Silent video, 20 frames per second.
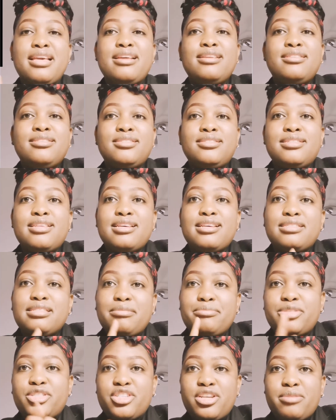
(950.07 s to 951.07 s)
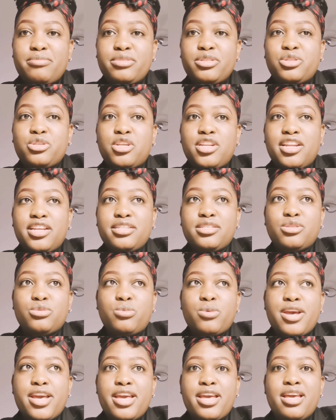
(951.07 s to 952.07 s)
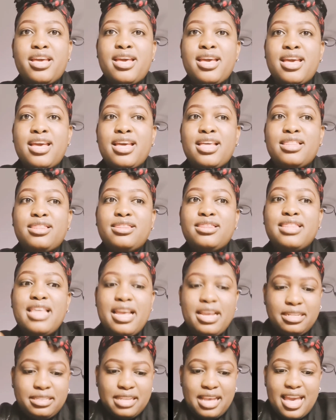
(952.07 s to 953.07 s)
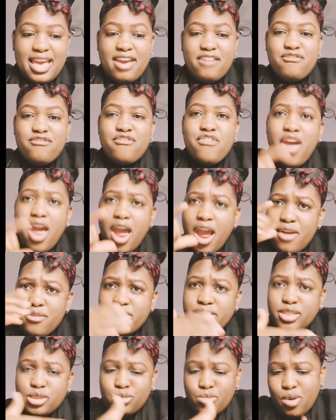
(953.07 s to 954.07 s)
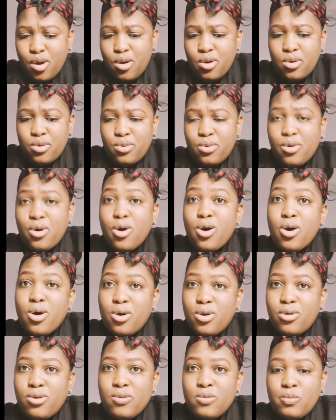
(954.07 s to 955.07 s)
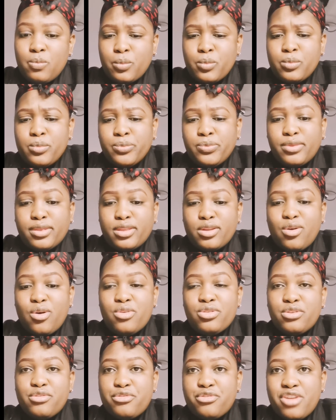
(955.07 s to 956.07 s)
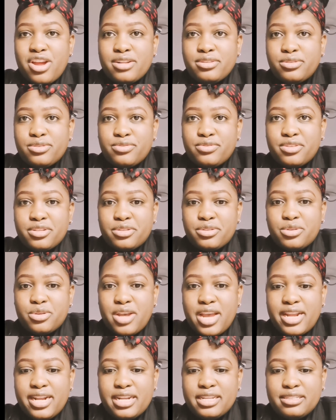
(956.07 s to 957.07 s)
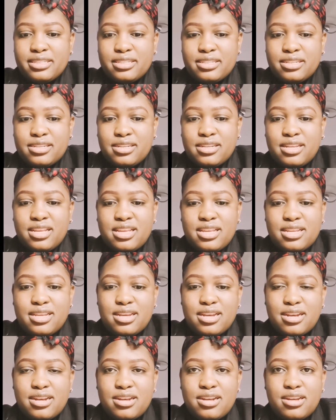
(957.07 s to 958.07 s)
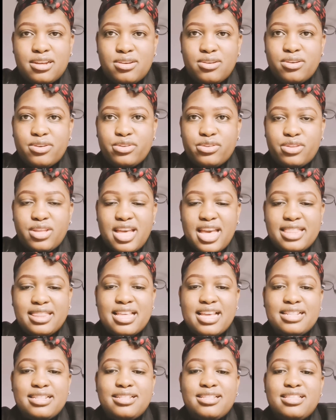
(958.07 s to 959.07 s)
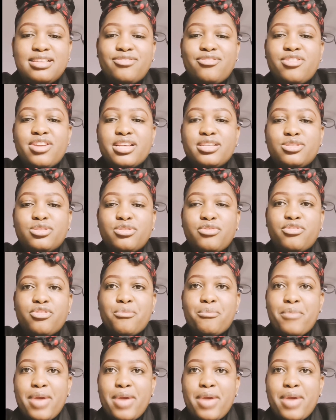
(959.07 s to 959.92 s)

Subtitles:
then there are some German toilets where there is a very small hole on the front of the toilet, and then the rest of the